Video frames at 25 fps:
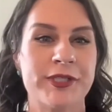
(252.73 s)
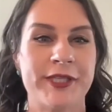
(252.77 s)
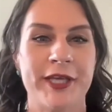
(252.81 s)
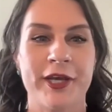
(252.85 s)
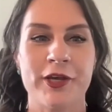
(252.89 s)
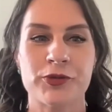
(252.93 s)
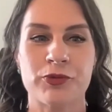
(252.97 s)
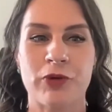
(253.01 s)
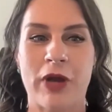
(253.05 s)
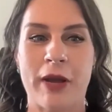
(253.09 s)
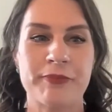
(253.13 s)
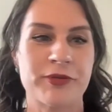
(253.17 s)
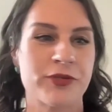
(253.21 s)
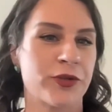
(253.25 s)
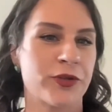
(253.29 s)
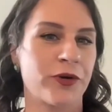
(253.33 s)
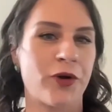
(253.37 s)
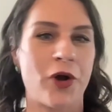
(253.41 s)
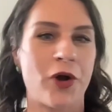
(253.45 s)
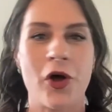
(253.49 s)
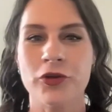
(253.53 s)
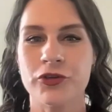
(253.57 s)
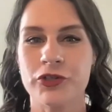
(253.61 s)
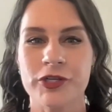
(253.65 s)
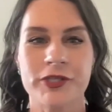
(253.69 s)
sales reps and they're
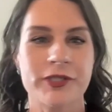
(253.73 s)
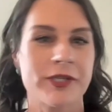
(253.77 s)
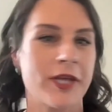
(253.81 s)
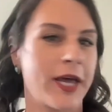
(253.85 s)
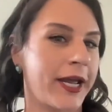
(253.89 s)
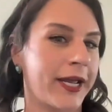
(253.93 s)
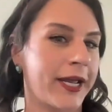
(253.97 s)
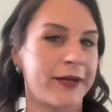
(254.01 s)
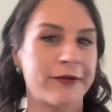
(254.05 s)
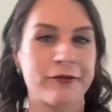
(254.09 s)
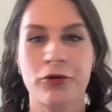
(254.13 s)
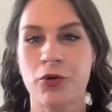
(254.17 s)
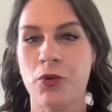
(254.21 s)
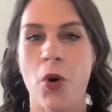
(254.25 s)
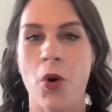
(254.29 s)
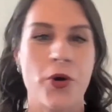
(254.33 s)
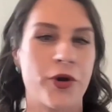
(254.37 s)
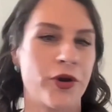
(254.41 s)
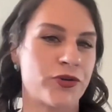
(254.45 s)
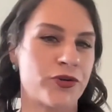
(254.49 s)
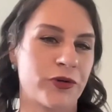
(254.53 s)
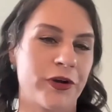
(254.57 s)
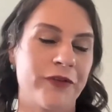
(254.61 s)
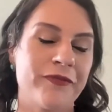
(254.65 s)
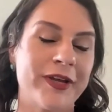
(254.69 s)
all just like
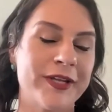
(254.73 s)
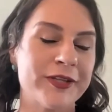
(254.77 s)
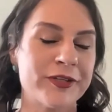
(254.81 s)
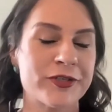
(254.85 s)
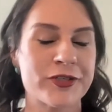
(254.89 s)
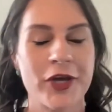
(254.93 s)
quota driven.